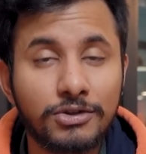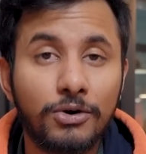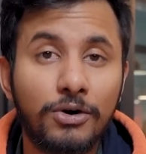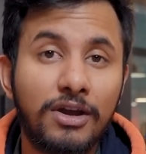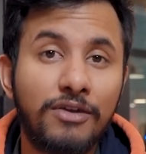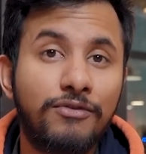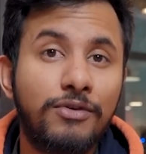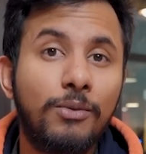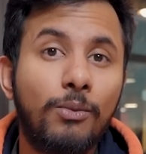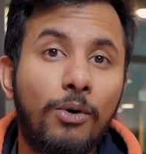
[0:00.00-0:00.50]
so
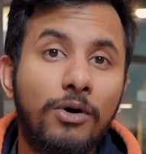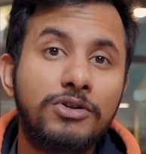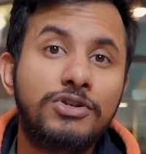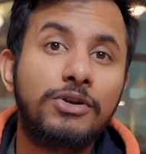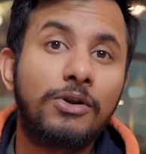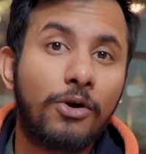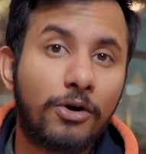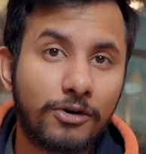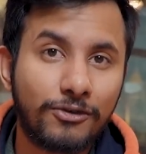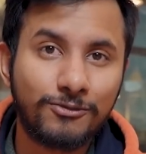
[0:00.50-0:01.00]
if you watch
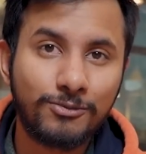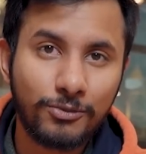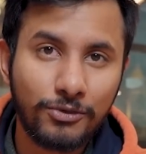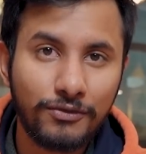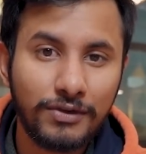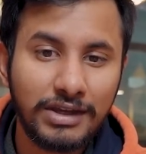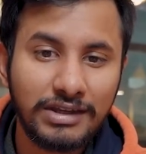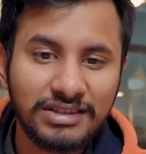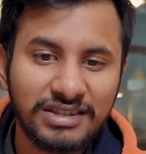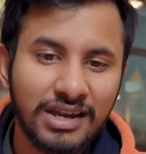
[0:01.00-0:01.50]
a lot of
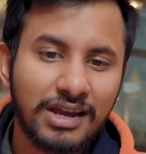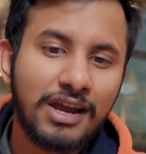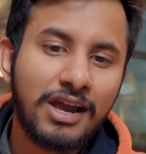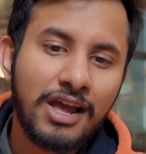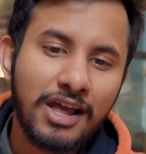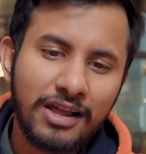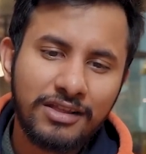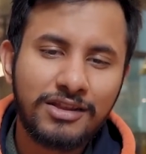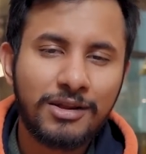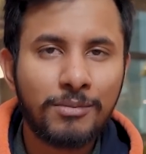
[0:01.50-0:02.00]
movies,
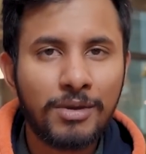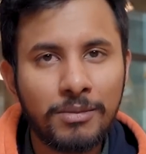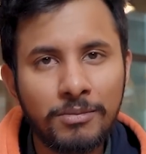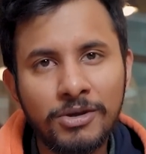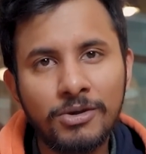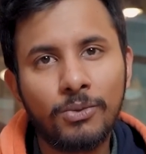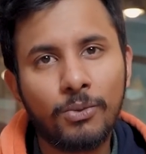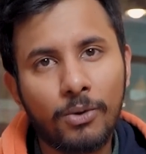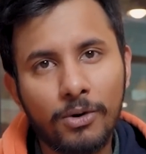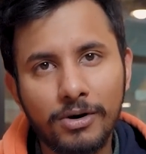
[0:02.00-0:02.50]
then
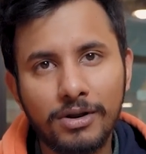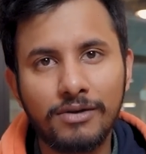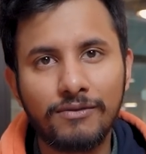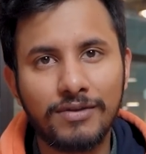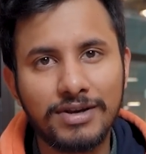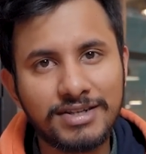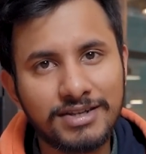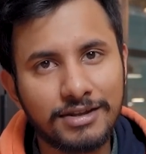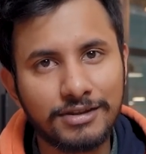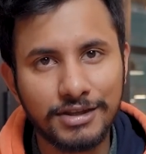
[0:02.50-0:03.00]
maybe you want to
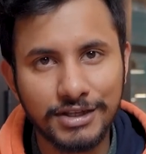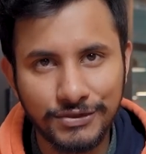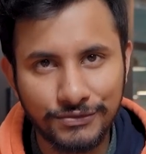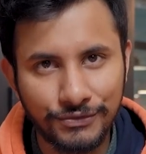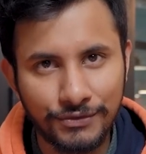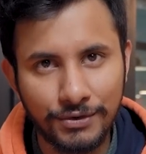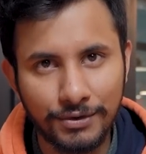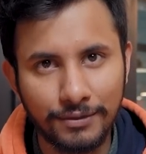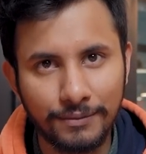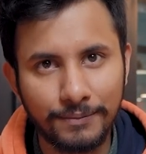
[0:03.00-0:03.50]
invest in this
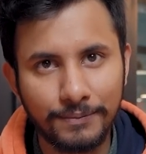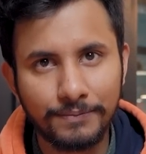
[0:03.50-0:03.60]
phone.